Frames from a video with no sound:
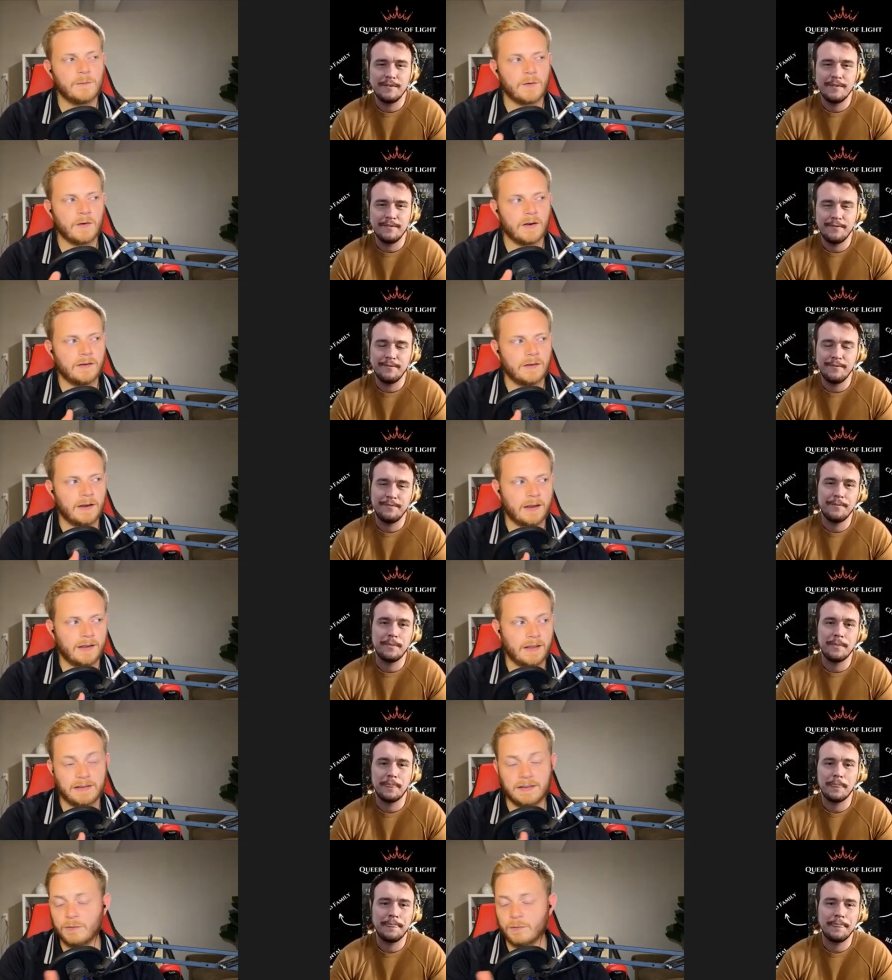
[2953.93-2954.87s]
Speaker 1: for I, I
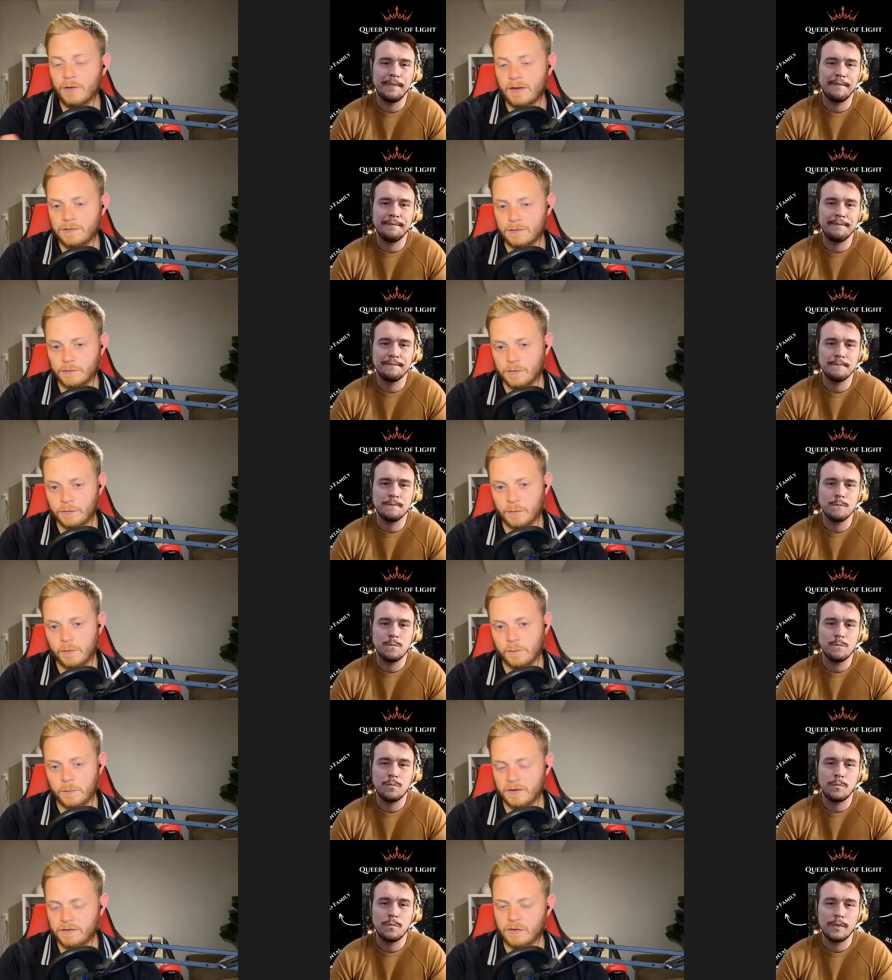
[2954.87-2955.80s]
didn't realize this was a twelve
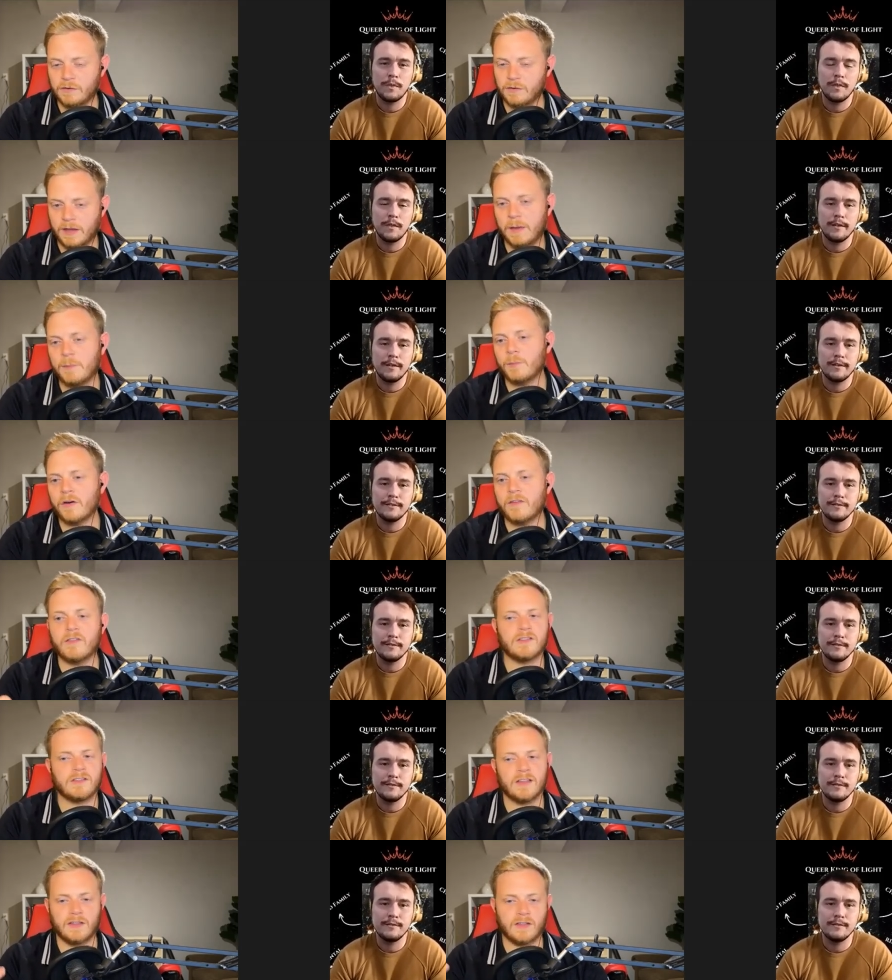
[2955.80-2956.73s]
book series. You kept
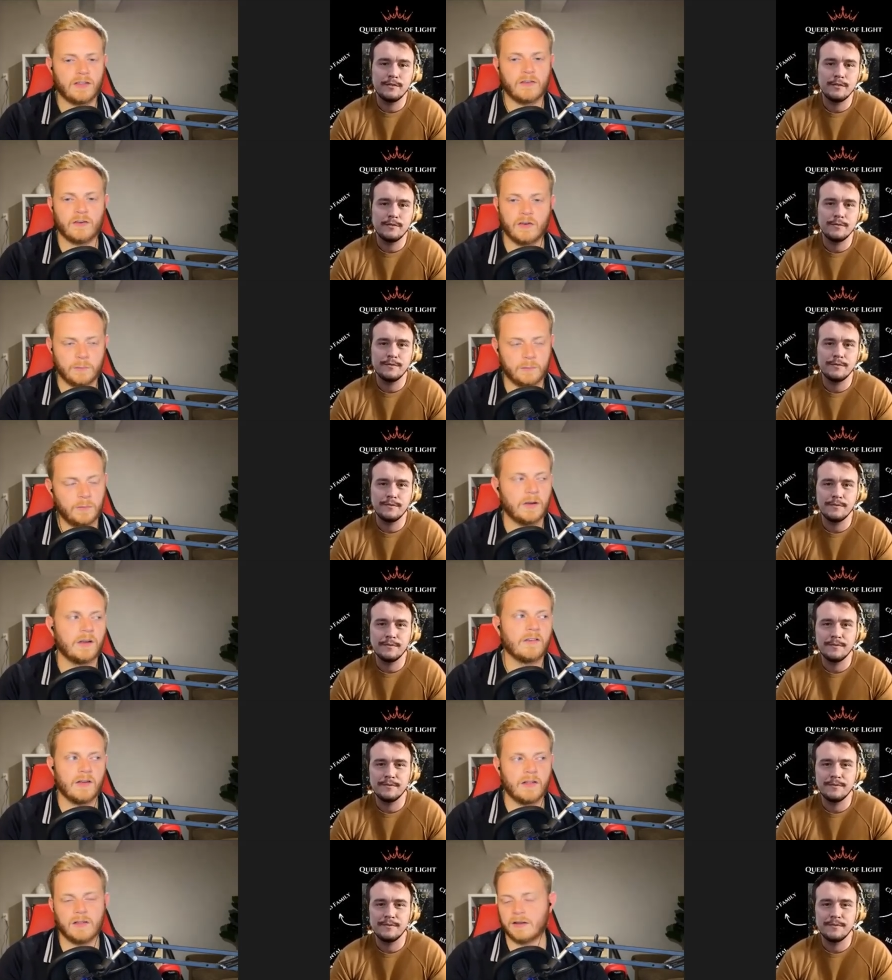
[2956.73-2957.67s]
referencing the third book of
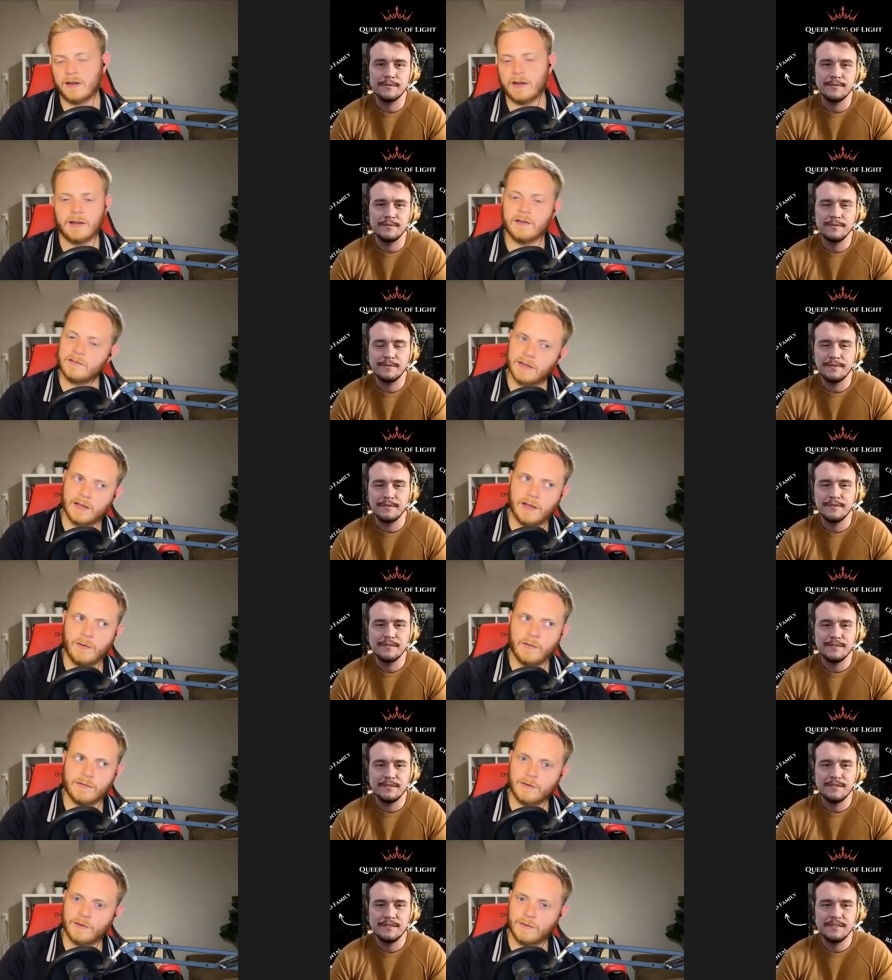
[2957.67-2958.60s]
Elikai. I was like, oh,
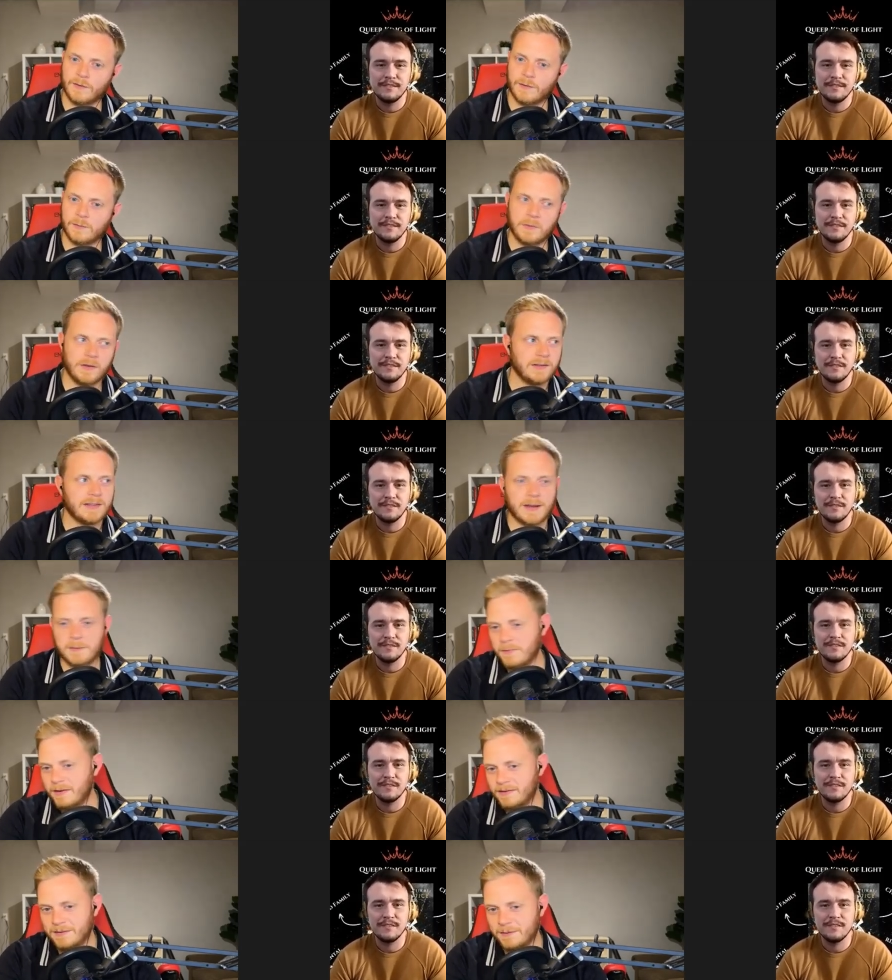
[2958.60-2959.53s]
is there a third book? Did I
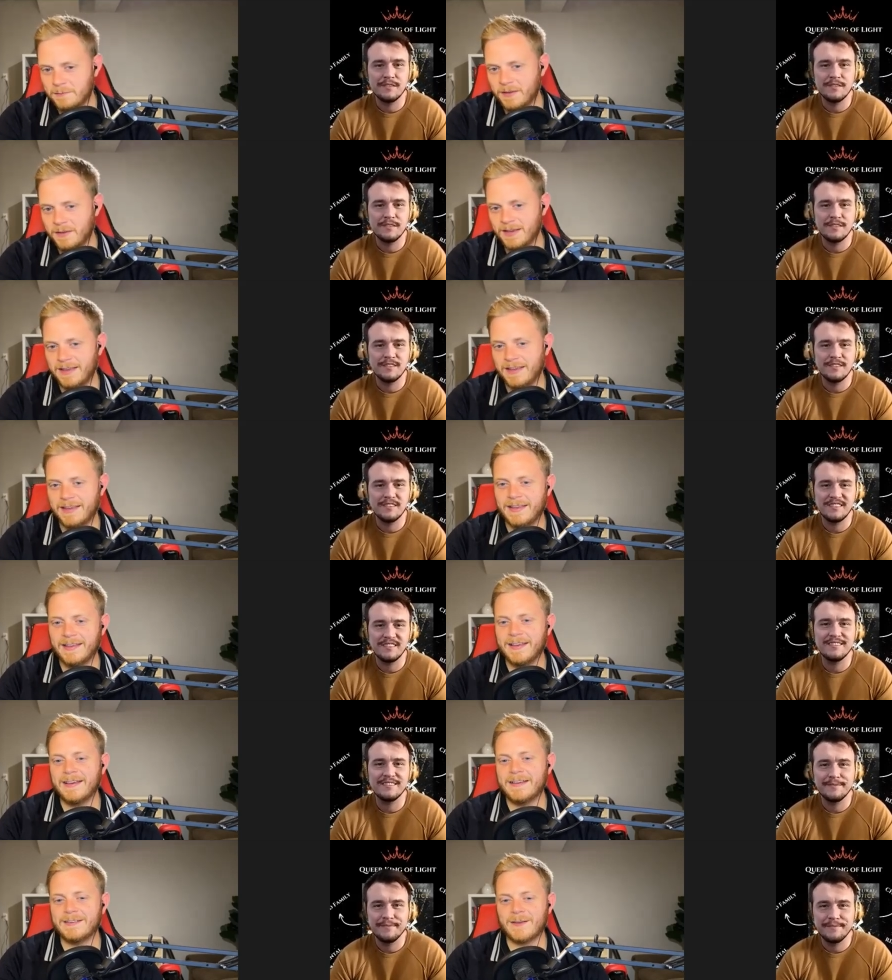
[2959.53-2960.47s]
miss something?
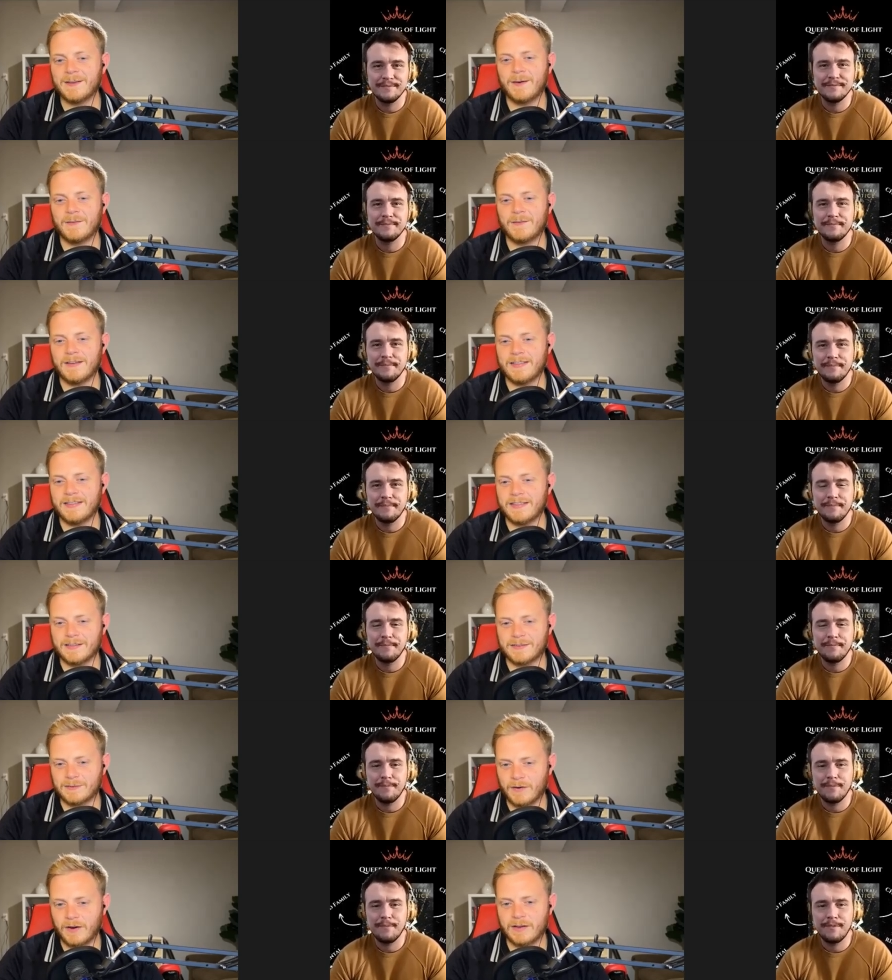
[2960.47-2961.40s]
So I think that's
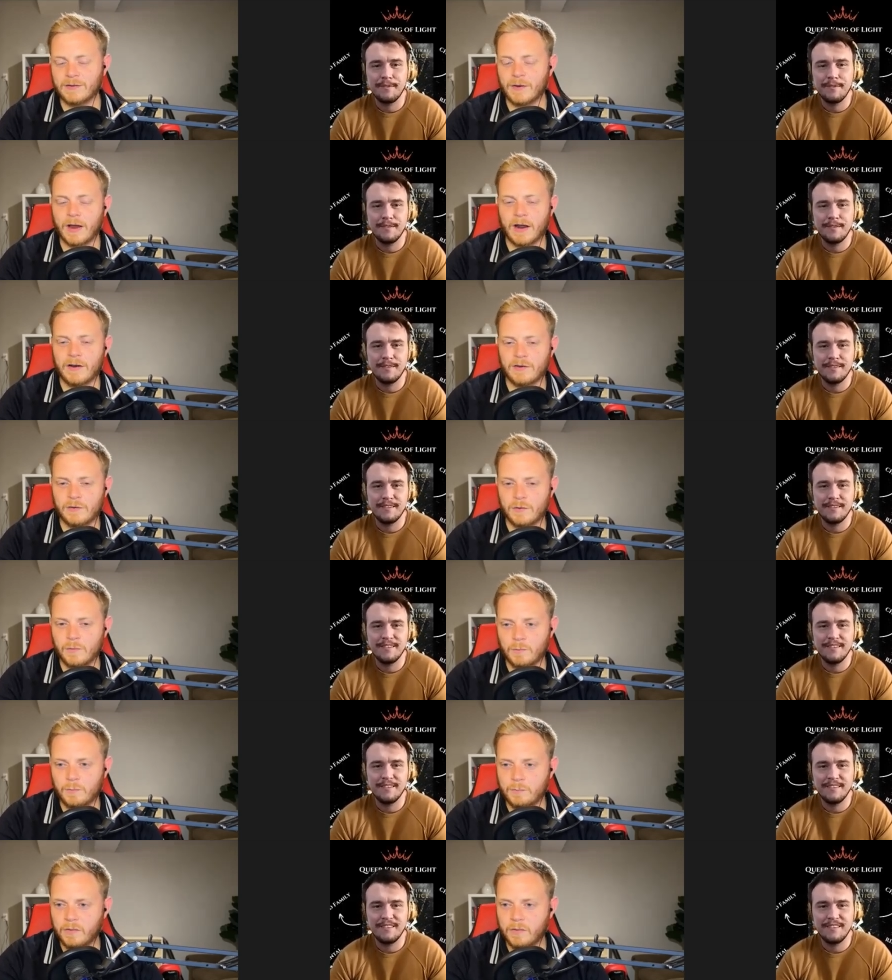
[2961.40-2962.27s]
great. So how did you